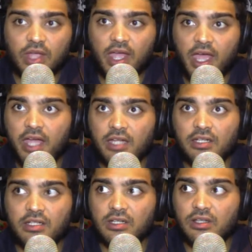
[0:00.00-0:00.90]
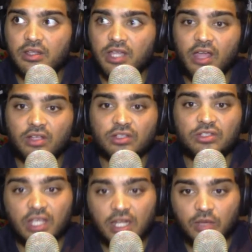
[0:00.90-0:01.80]
and they are
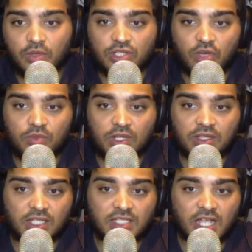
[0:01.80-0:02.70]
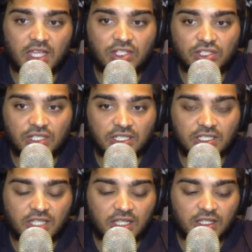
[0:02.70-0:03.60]
dealing with so many things like injuries,
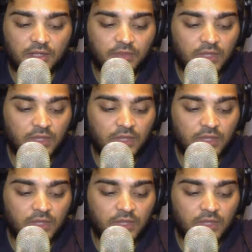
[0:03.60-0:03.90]
etc.